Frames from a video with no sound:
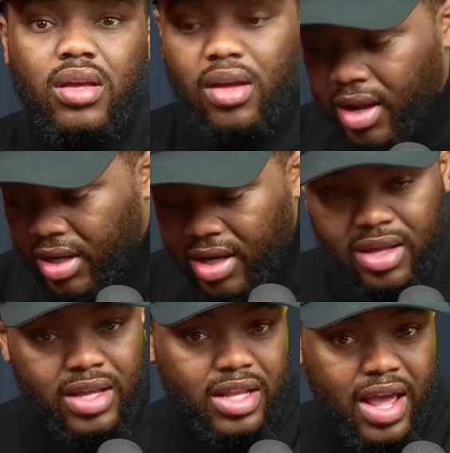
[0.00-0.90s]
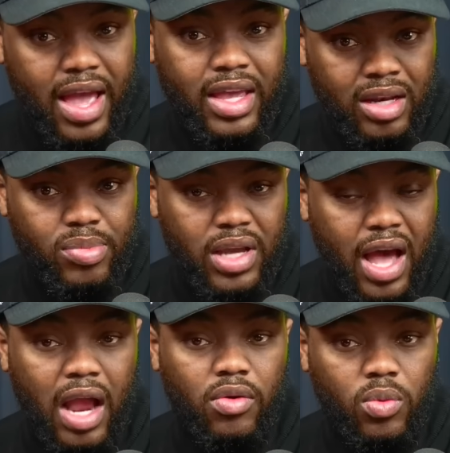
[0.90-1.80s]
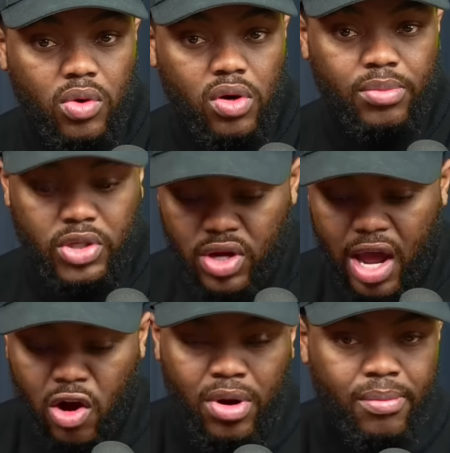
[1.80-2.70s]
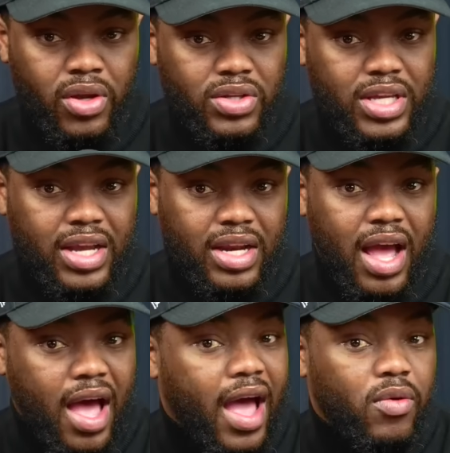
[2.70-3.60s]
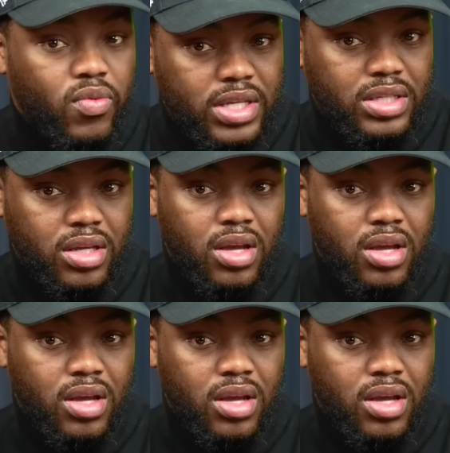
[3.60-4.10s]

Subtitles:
on the other end of that can be high reward. But you got to remember, you're taking high risk.